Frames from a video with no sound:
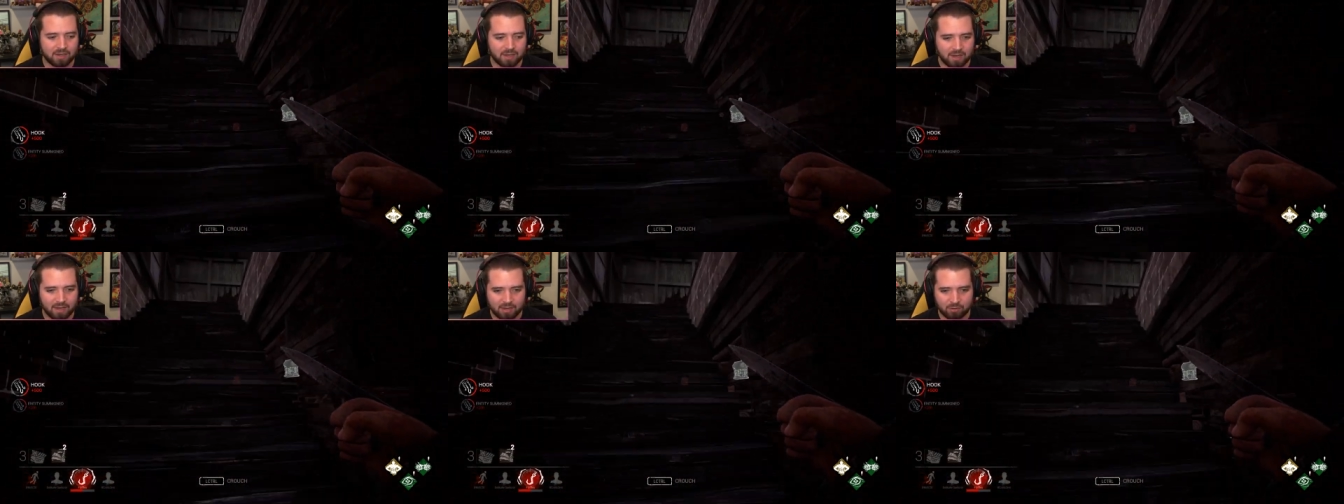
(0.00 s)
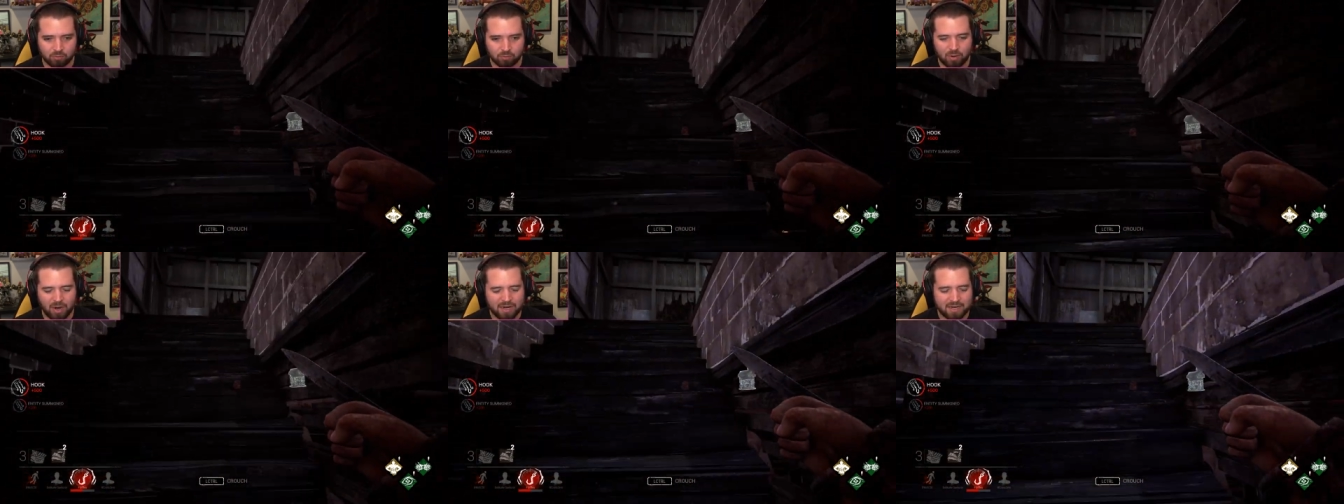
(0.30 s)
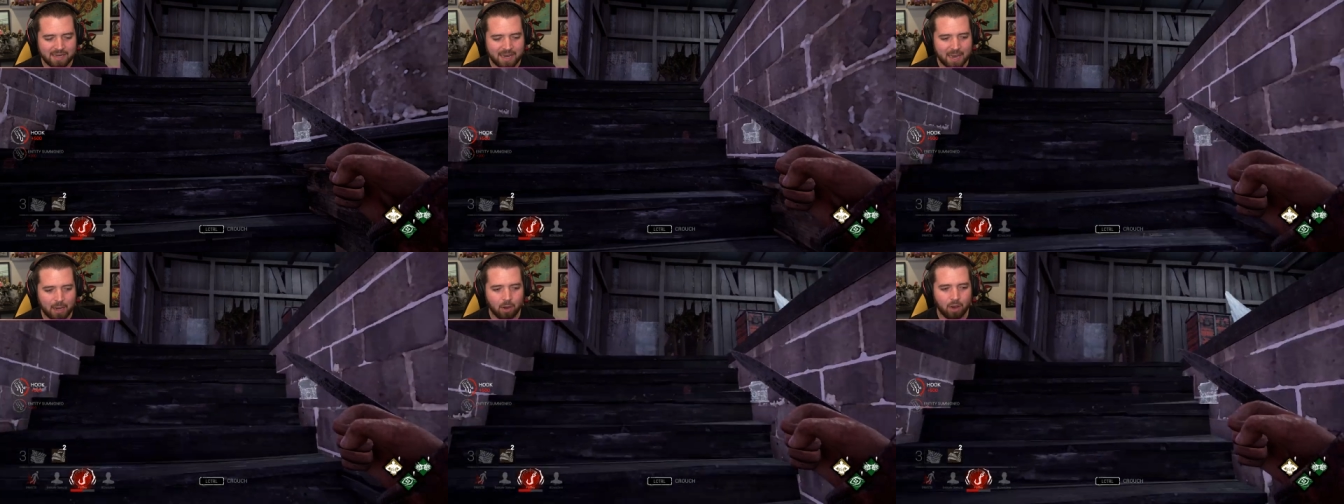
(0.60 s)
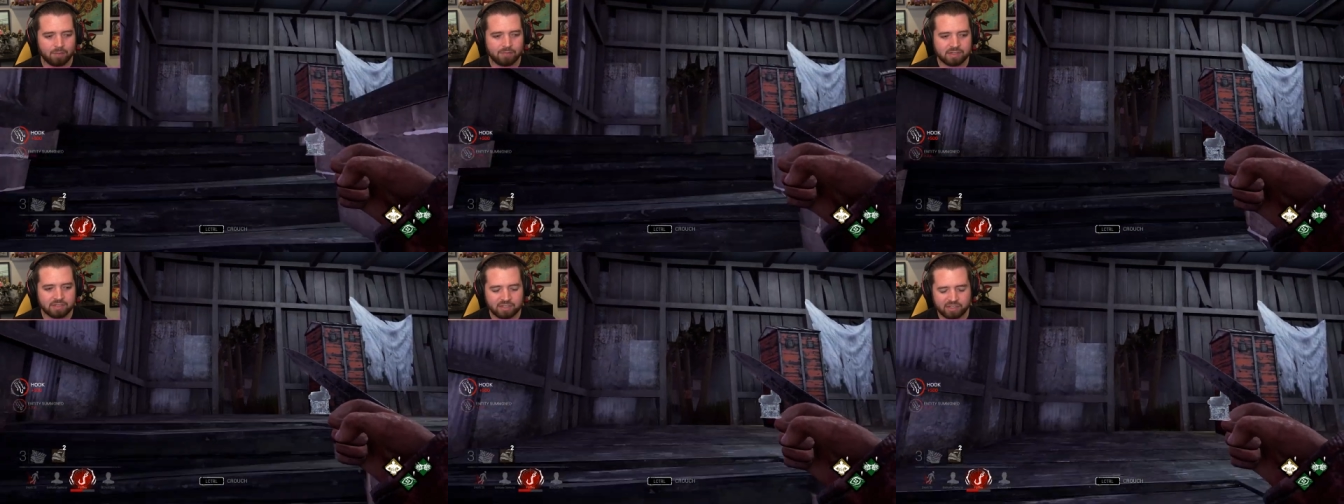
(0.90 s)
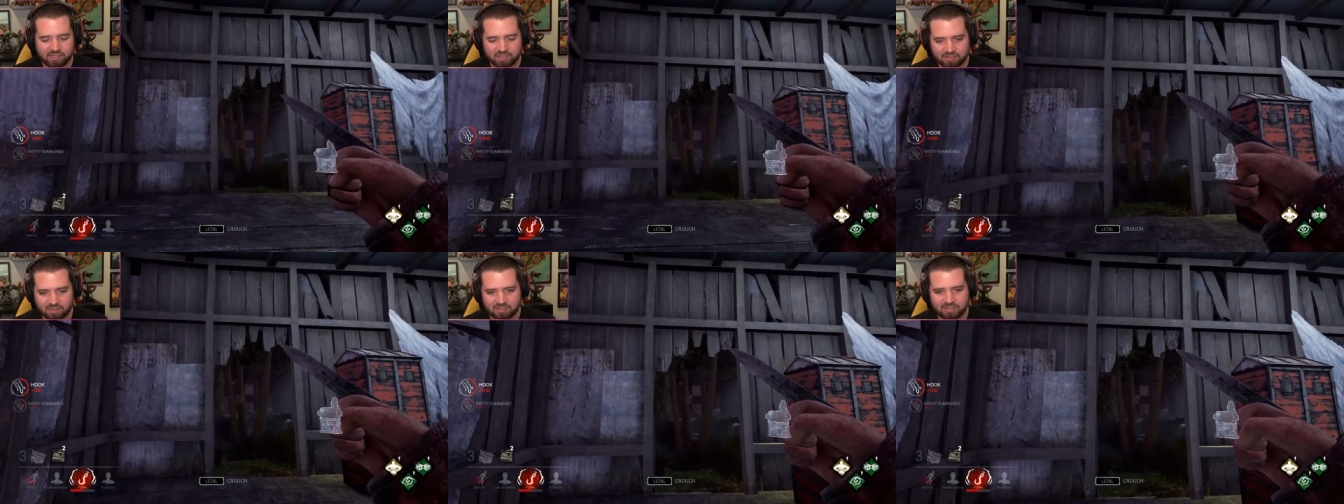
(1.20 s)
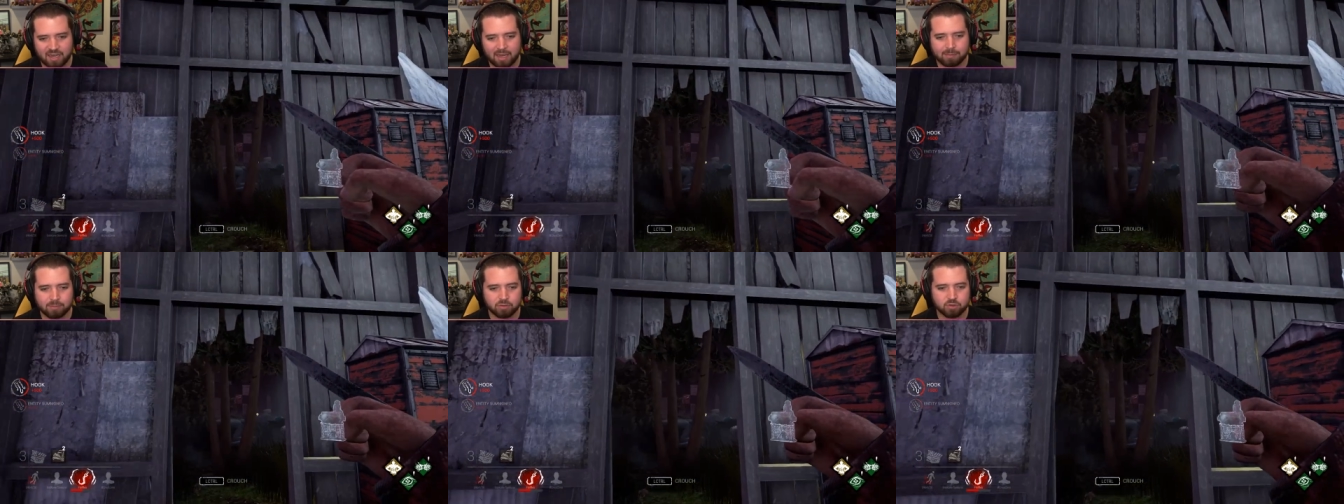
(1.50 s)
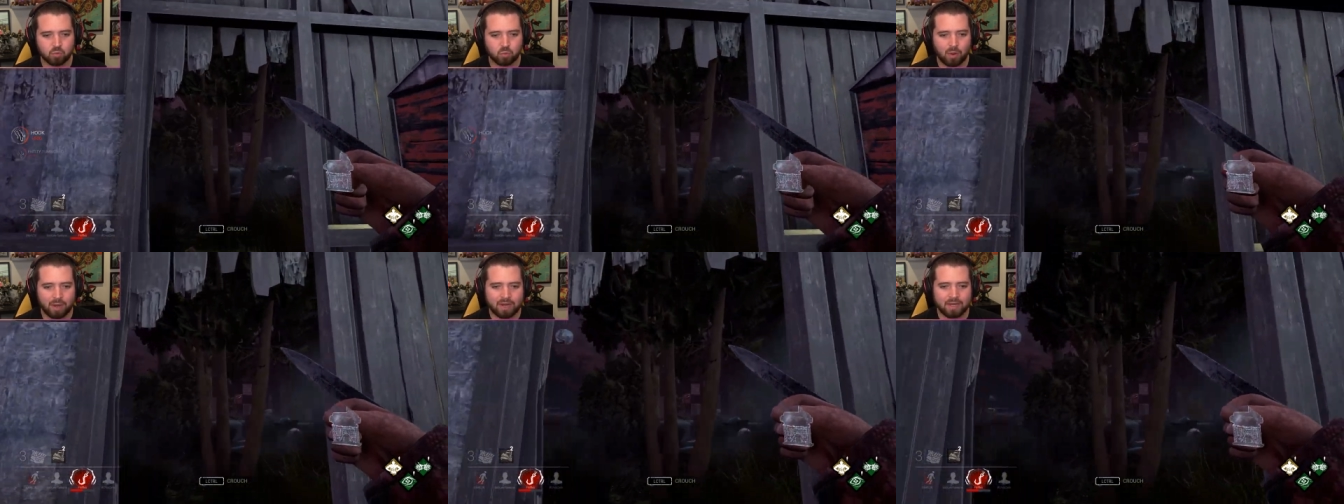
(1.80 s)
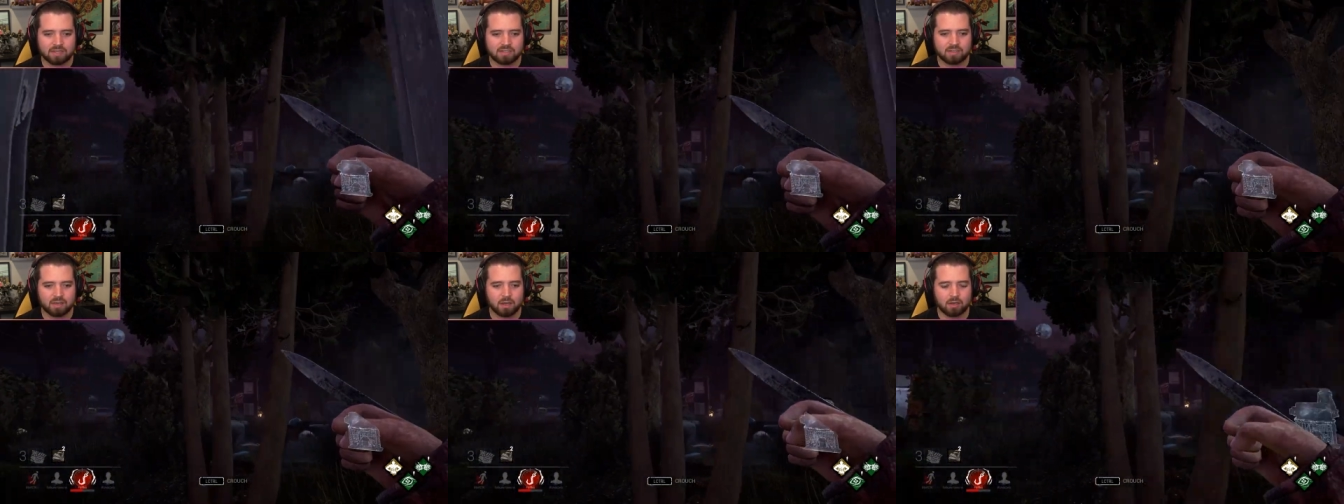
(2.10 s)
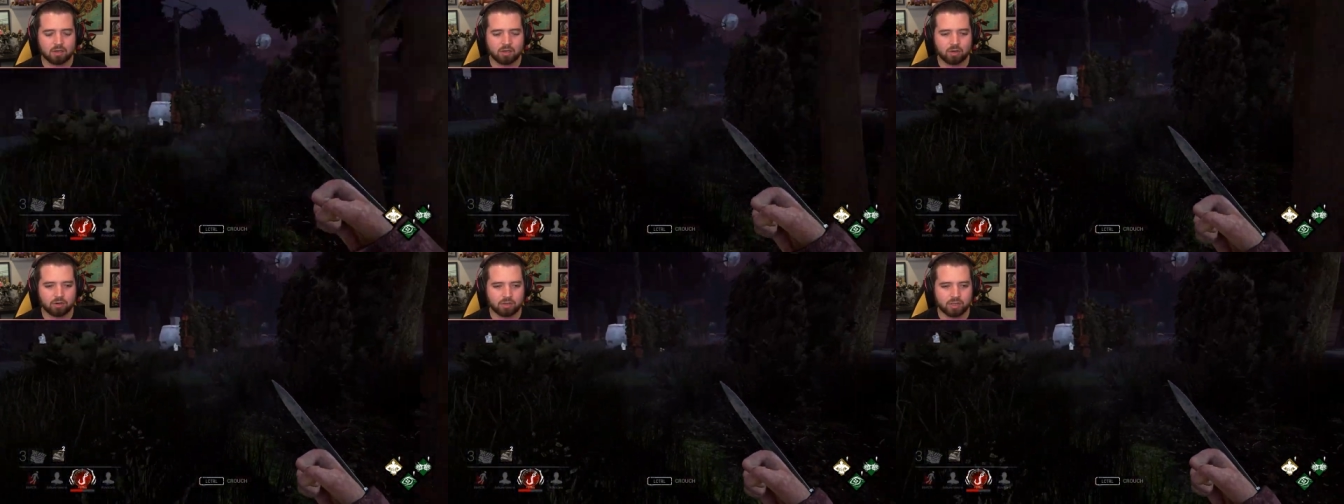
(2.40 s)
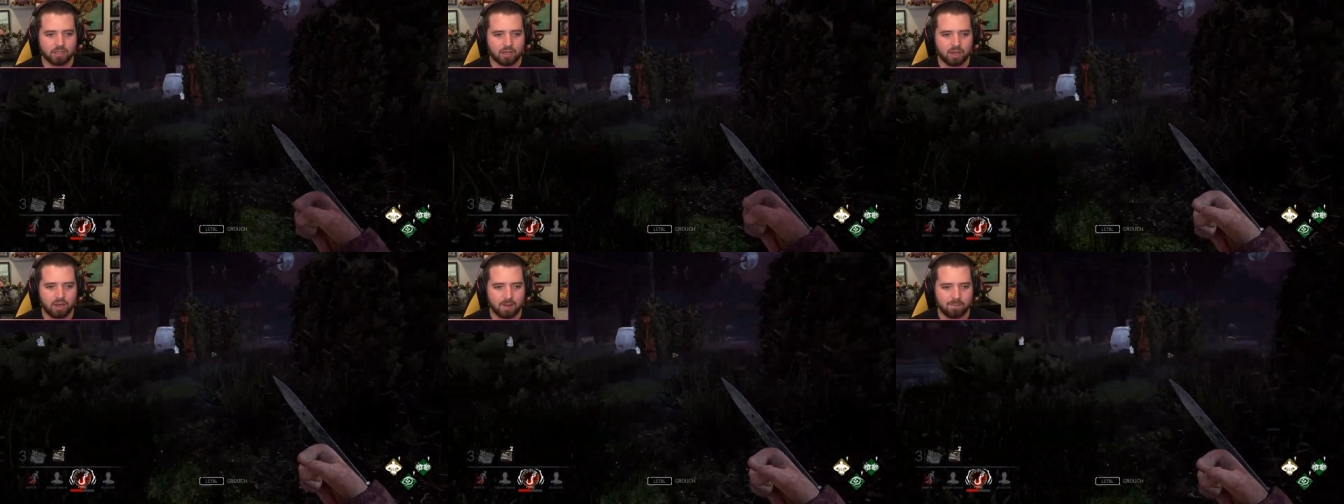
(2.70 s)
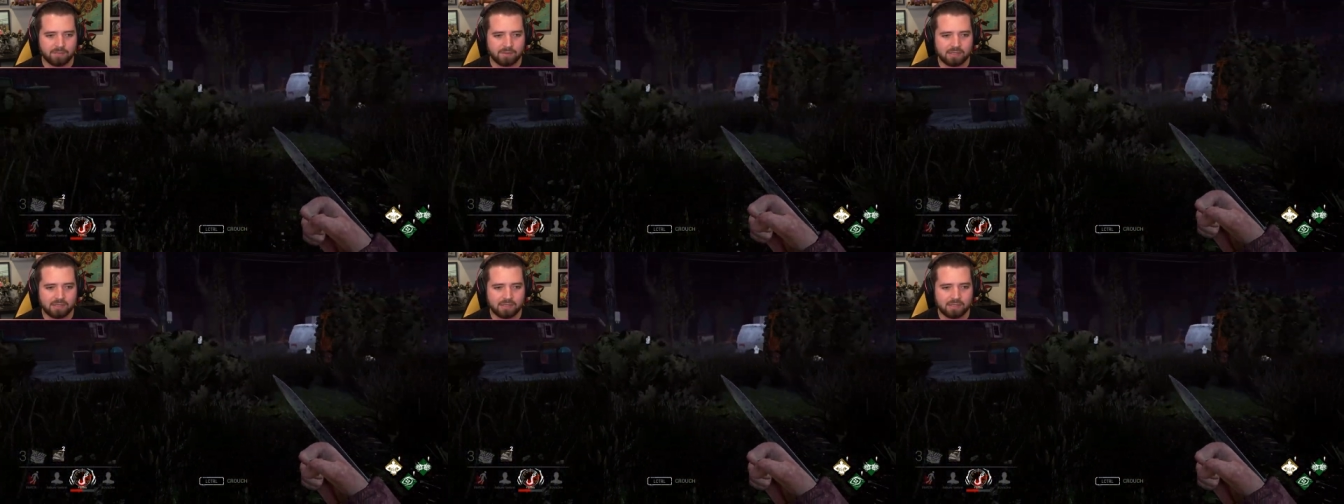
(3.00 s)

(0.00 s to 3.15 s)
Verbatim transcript: Uh, right now, obviously, because the timer's white, it's not currently on.